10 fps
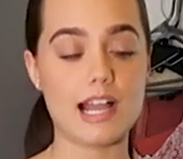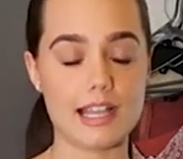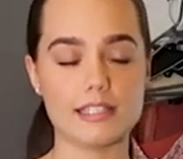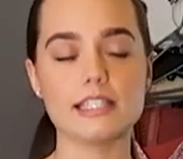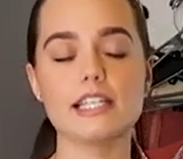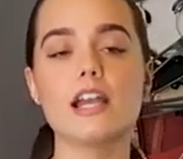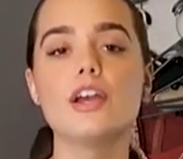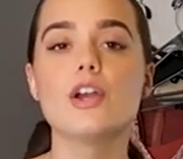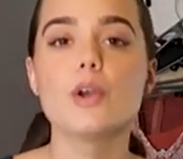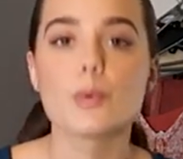I highly
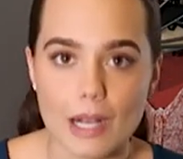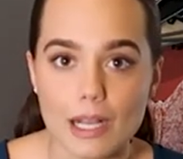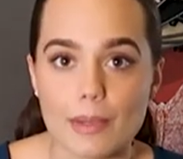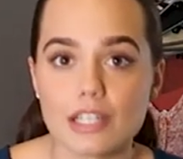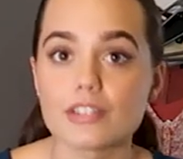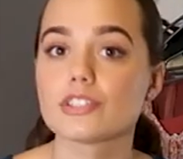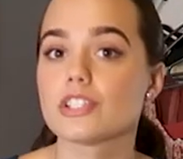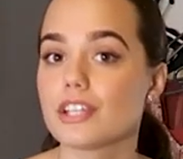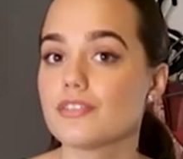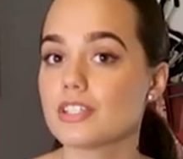recommend if you're
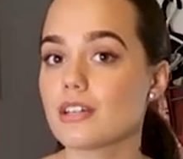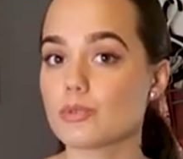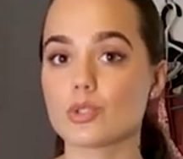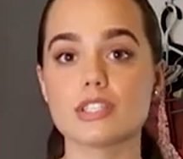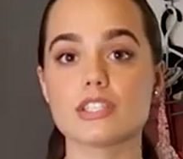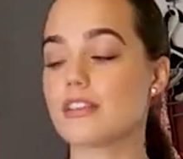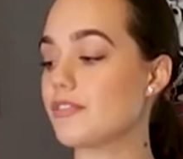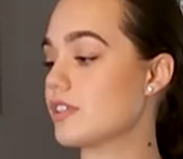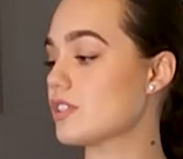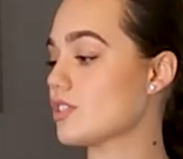looking for denim shorts. They
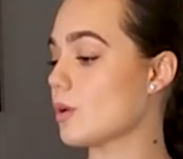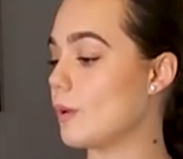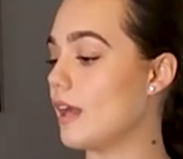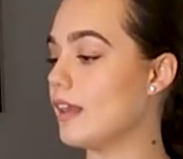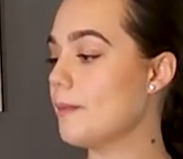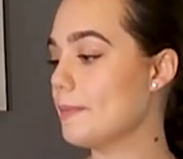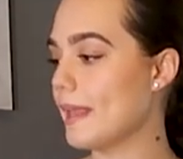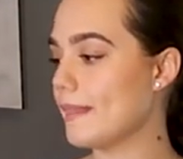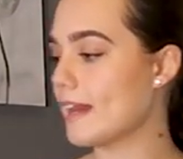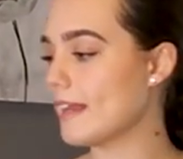fit so well.
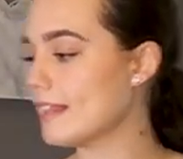And then